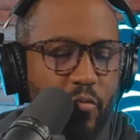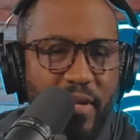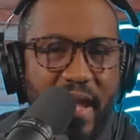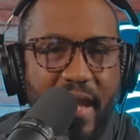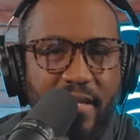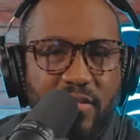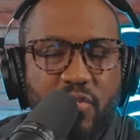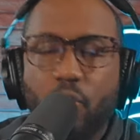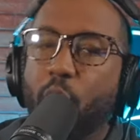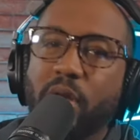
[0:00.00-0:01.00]
will be
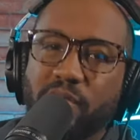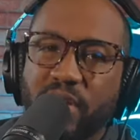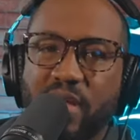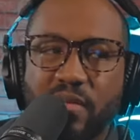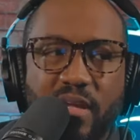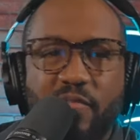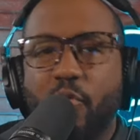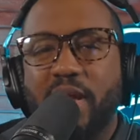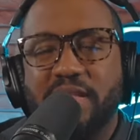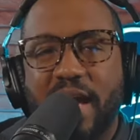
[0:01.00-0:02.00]
added to one of the give-
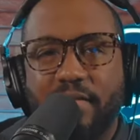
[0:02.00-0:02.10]
giveaways